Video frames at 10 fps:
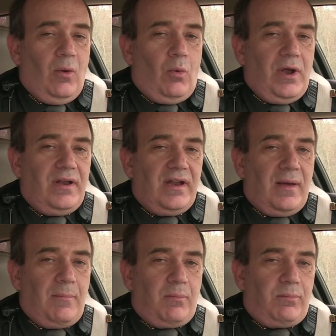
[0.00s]
When
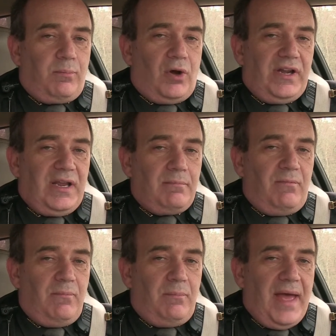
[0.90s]
uh, putting
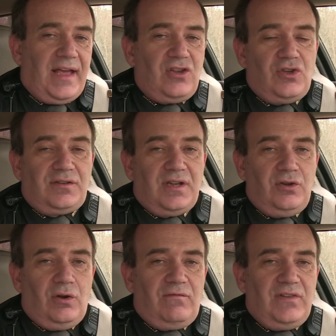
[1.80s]
packages in
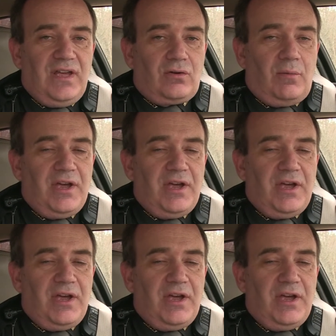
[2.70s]
your vehicle,